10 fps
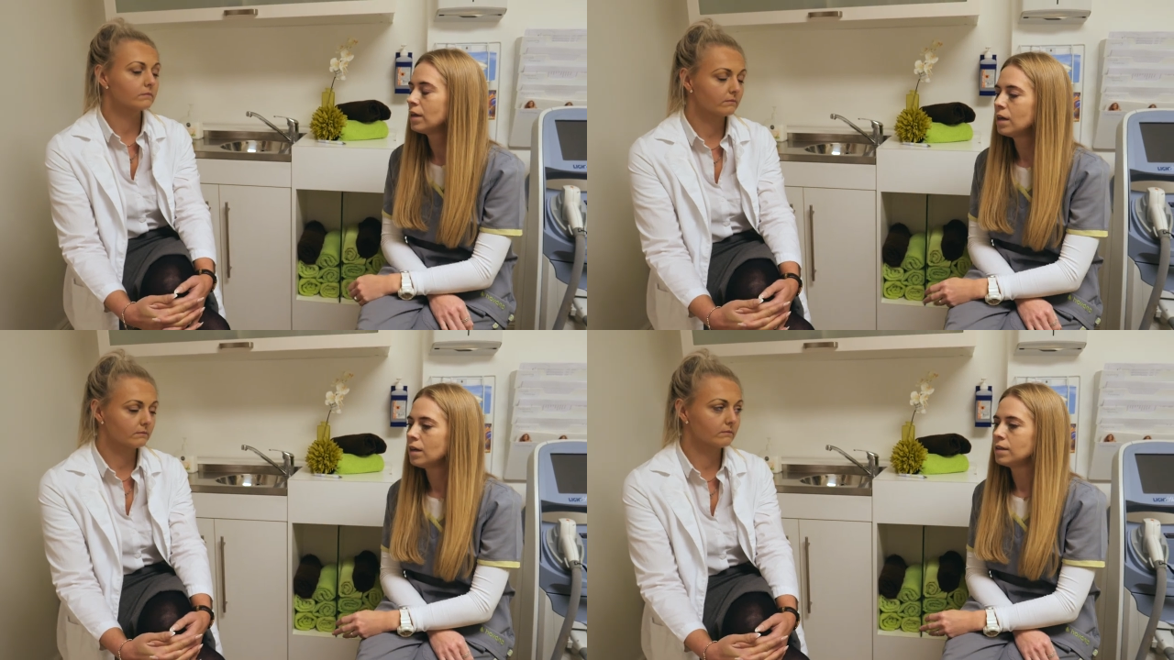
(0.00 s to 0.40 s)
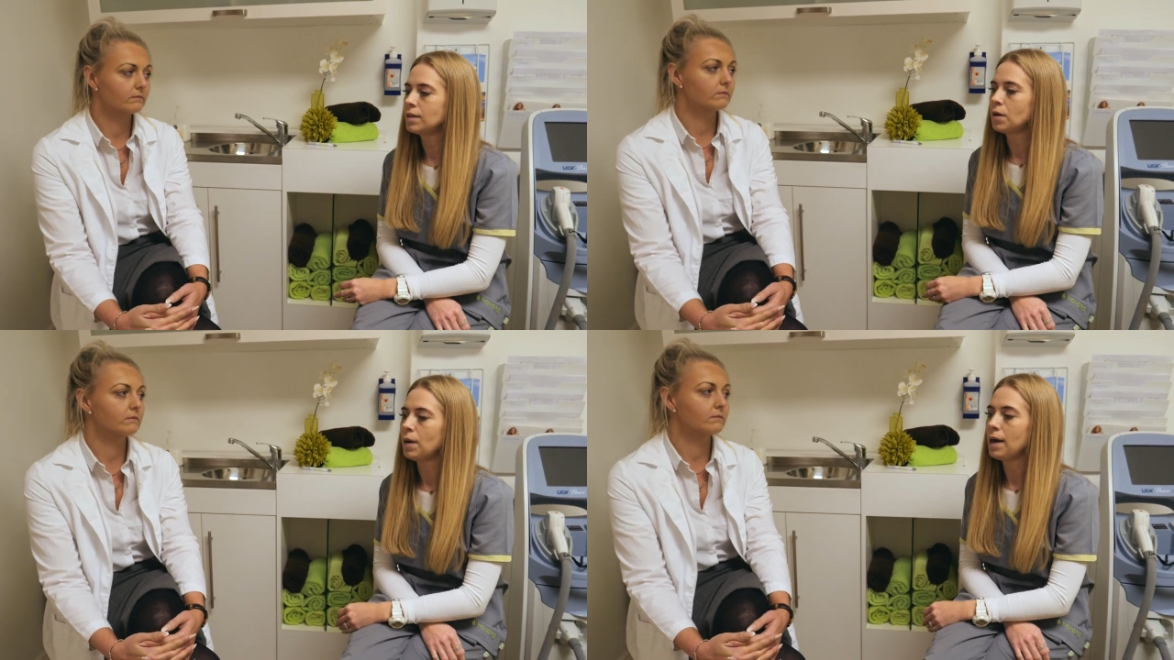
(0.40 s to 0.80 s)
Speaker 1: Mm -hmm.
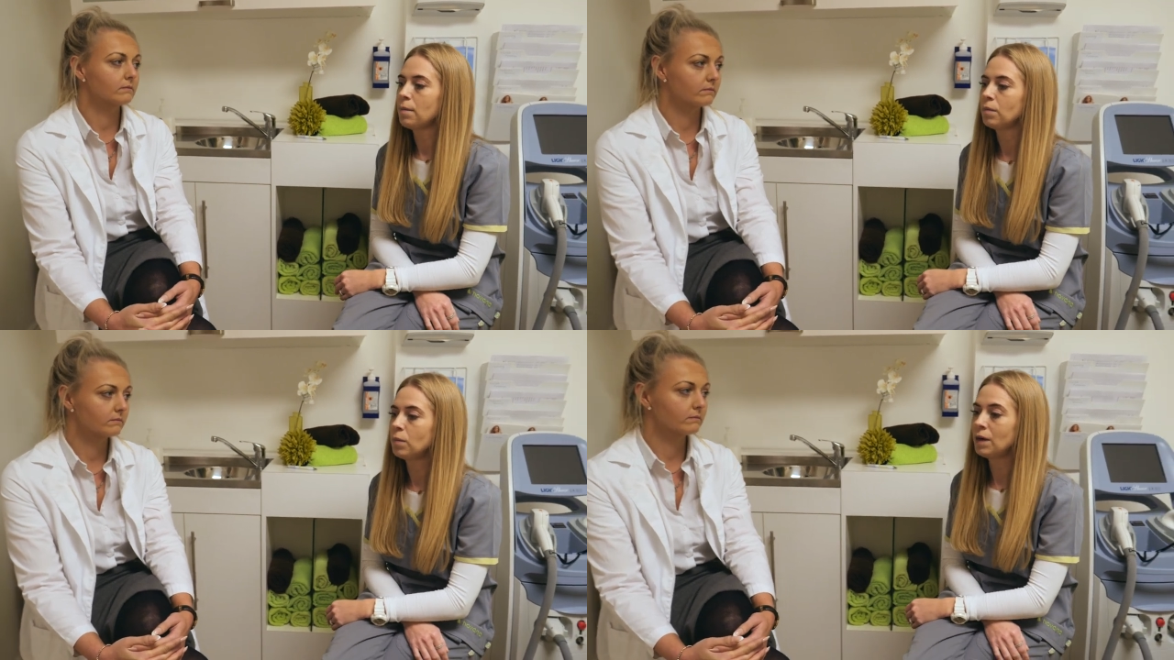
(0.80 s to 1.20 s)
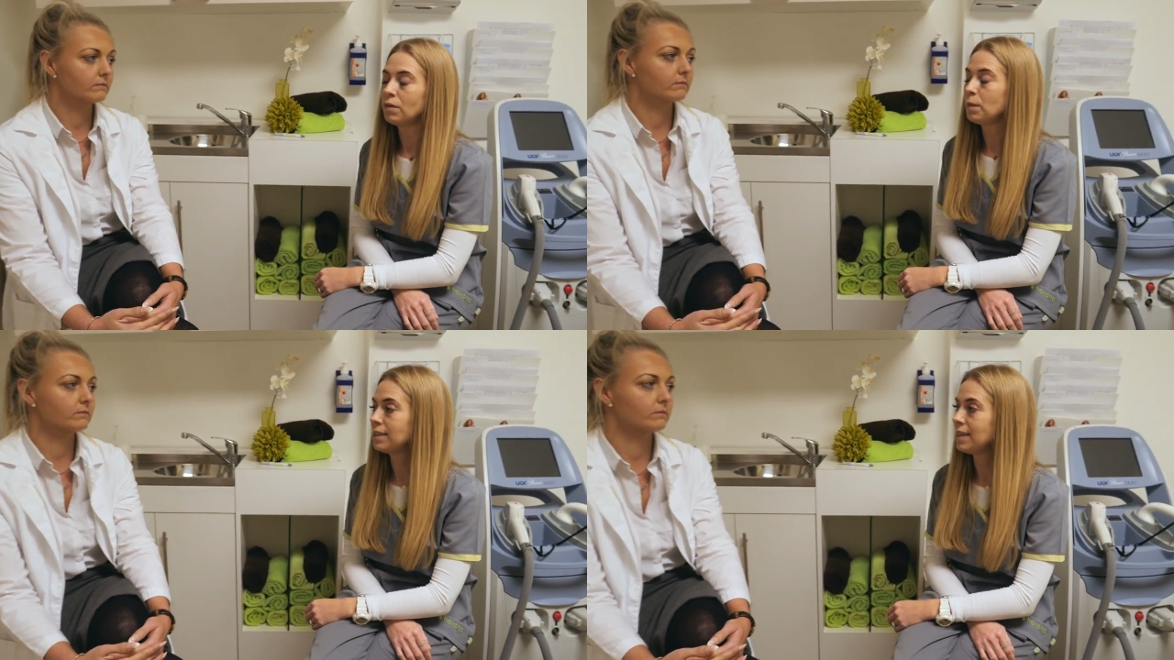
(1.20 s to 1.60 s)
So um,
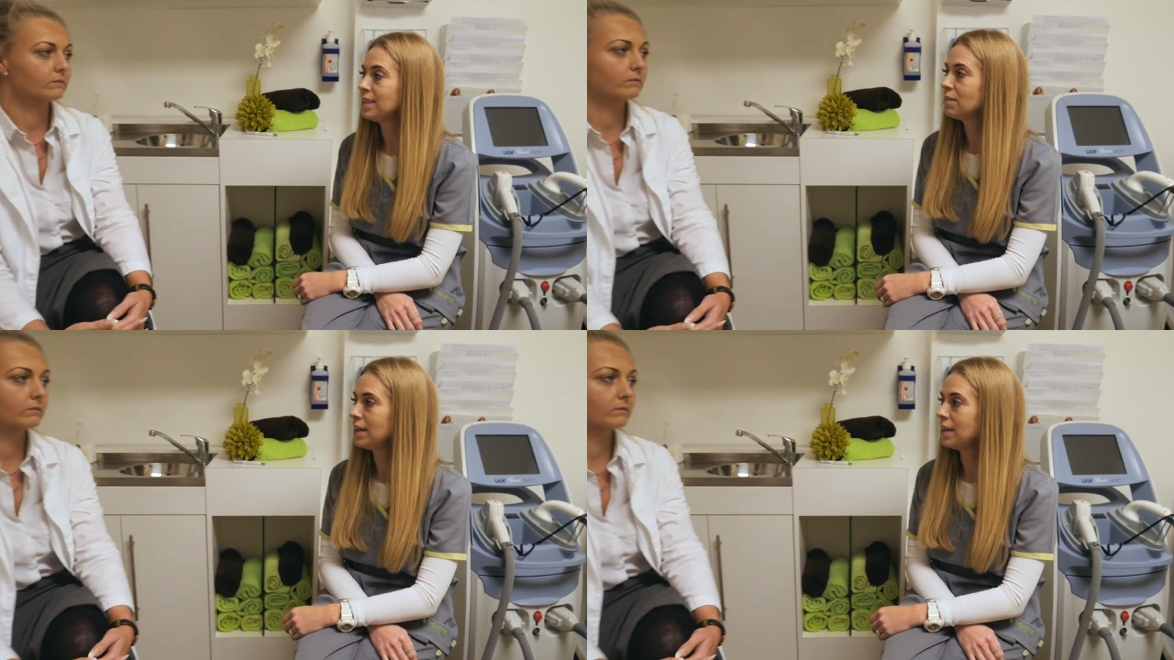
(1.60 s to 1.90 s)
whatever makes it easy,